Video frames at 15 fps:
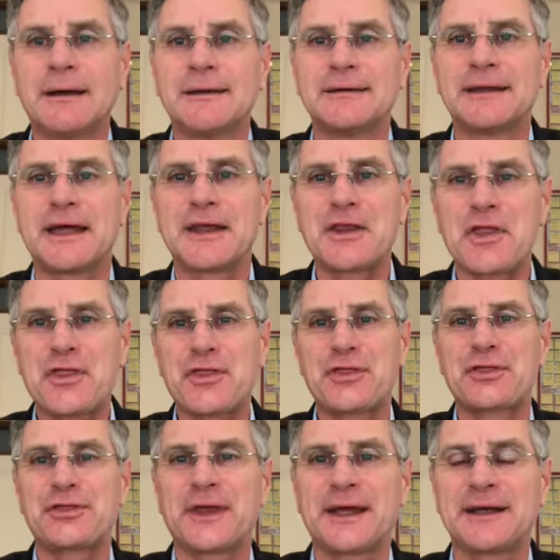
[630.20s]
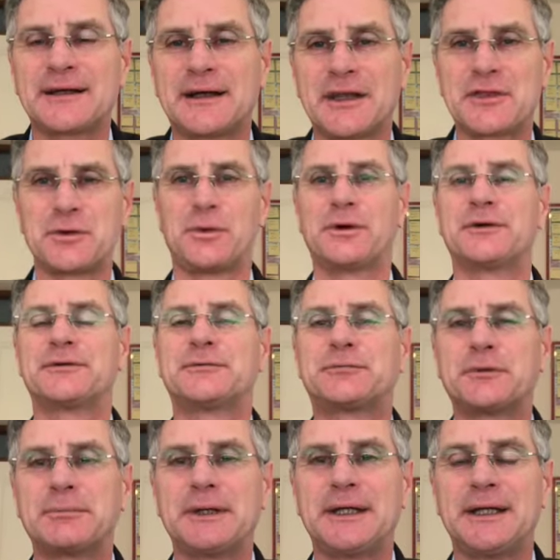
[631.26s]
The other thing I thought
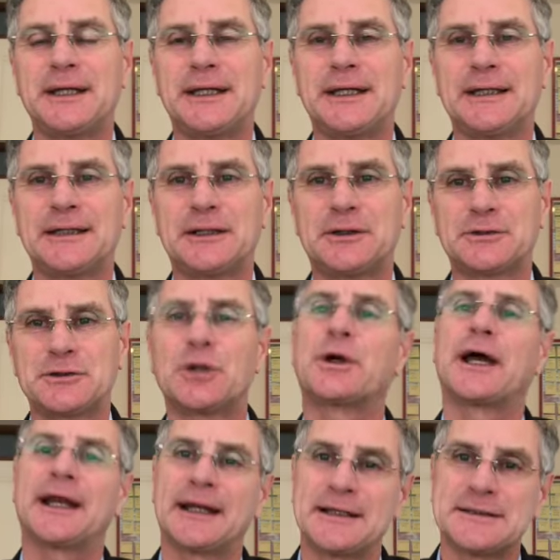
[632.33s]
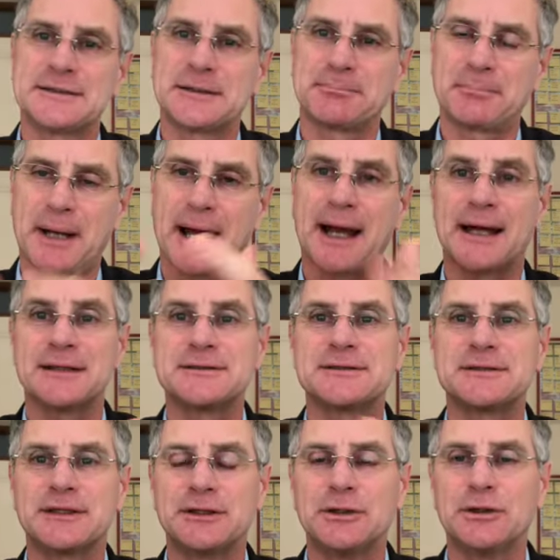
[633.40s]
would be good to look at is the parts,
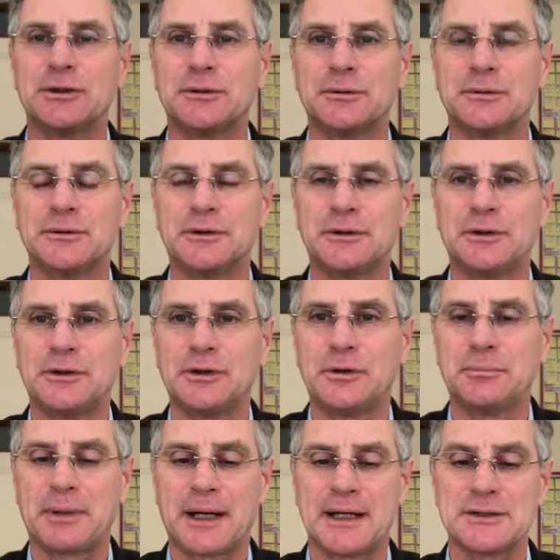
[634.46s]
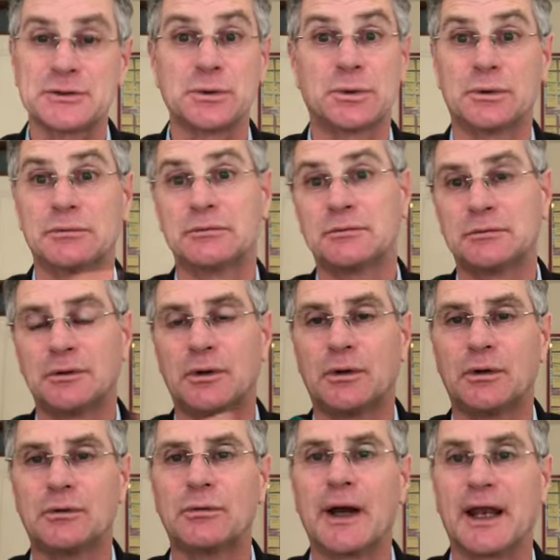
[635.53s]
the new parts, or
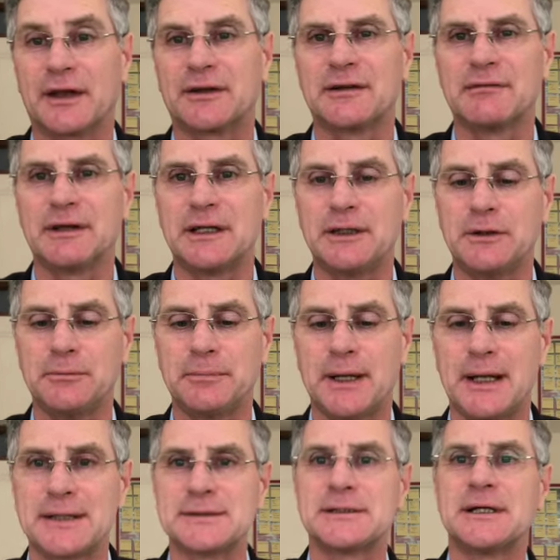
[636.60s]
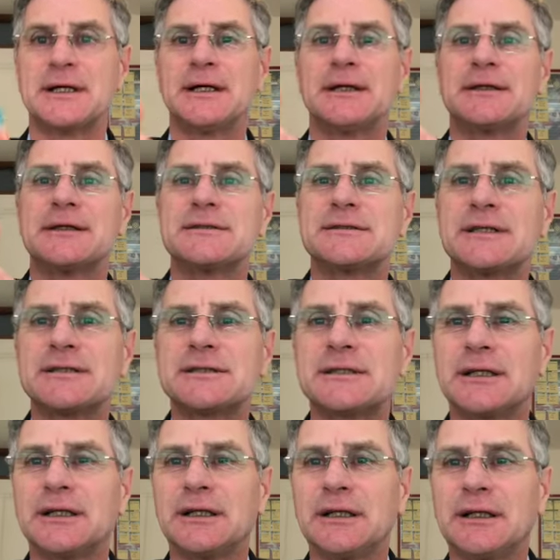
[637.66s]
relatively new parts. There's this
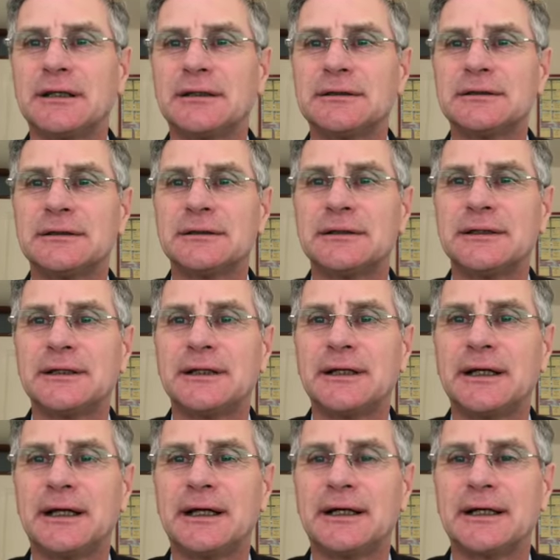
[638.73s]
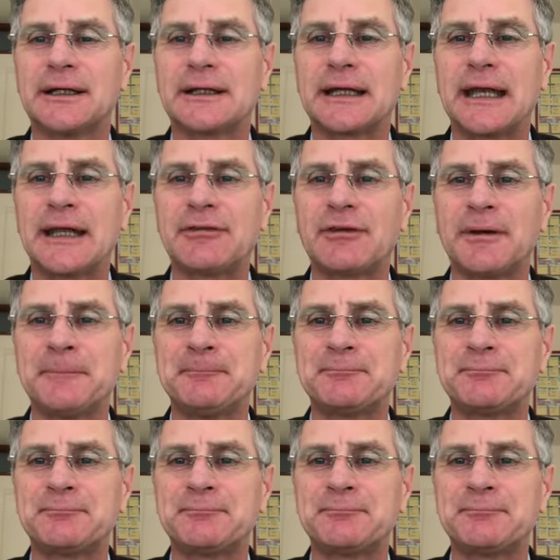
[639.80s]
little connector.